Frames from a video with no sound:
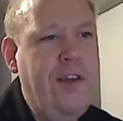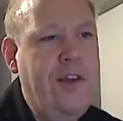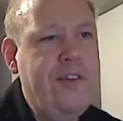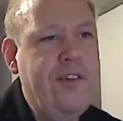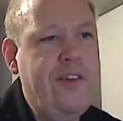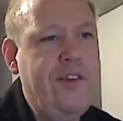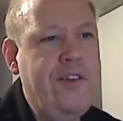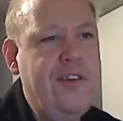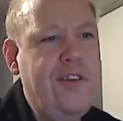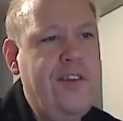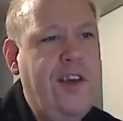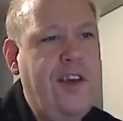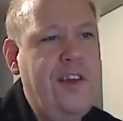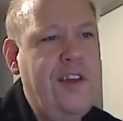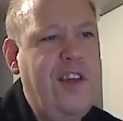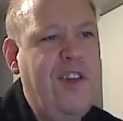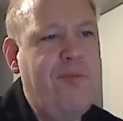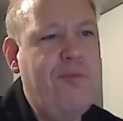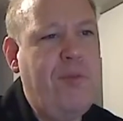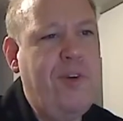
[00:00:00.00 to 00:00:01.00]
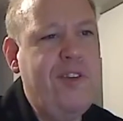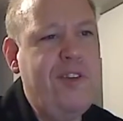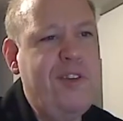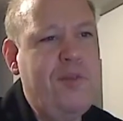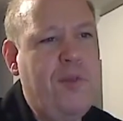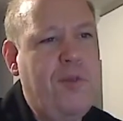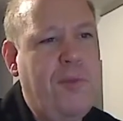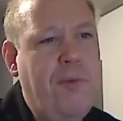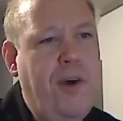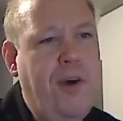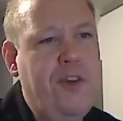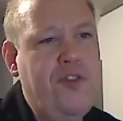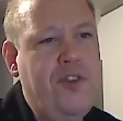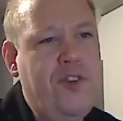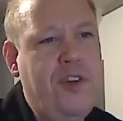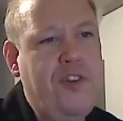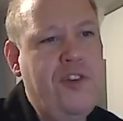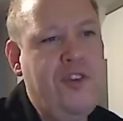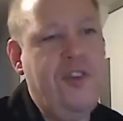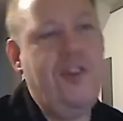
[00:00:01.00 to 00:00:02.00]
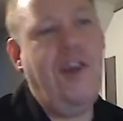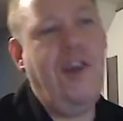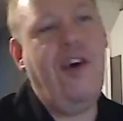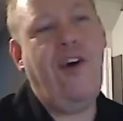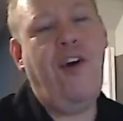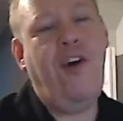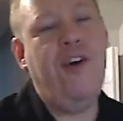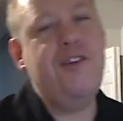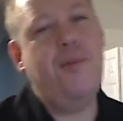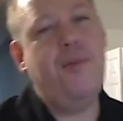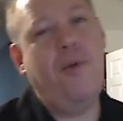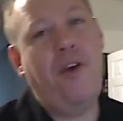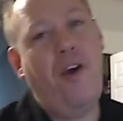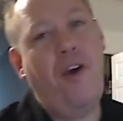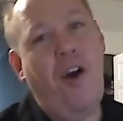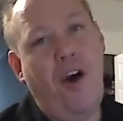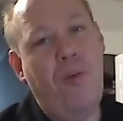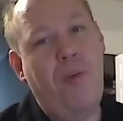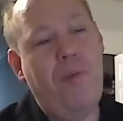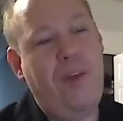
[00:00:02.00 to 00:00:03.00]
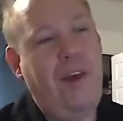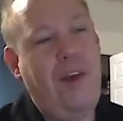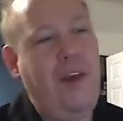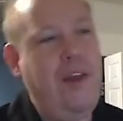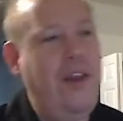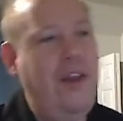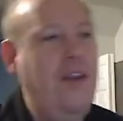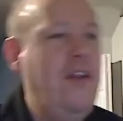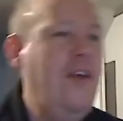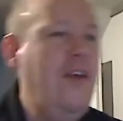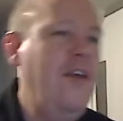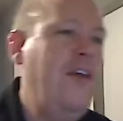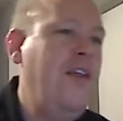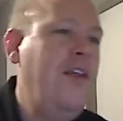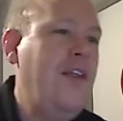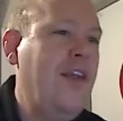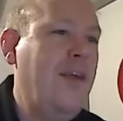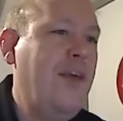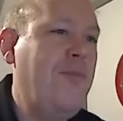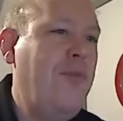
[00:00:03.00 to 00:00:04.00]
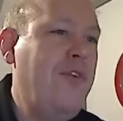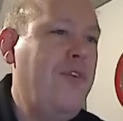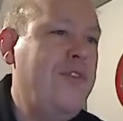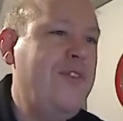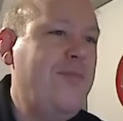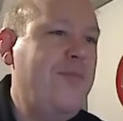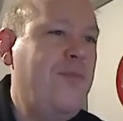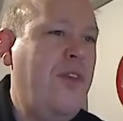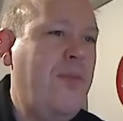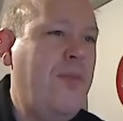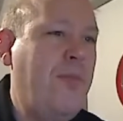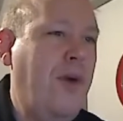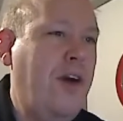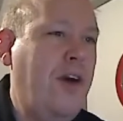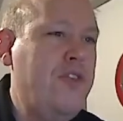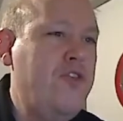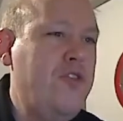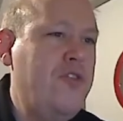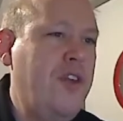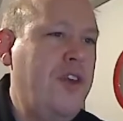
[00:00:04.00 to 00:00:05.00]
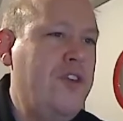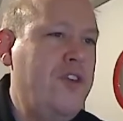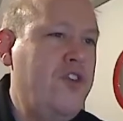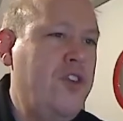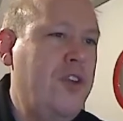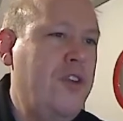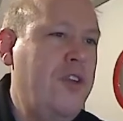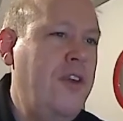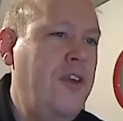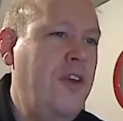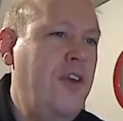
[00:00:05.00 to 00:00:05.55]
So this is the idea of pulse width modulation. You calls to something complicated, like pulse width modulation,